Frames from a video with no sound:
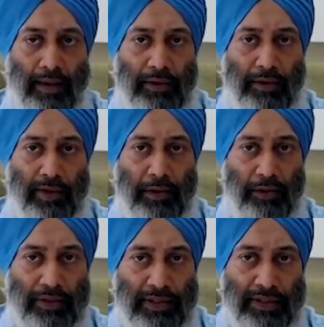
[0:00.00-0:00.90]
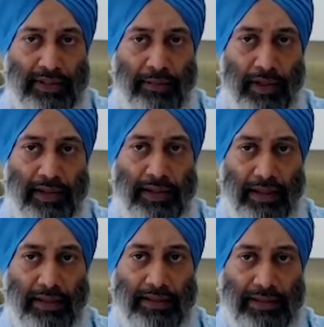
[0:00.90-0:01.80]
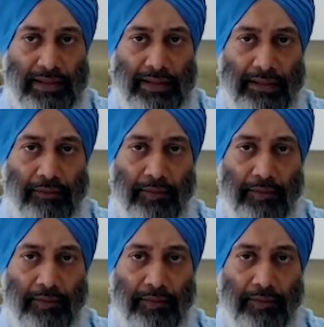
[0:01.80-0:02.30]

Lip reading: So by using a smart card system,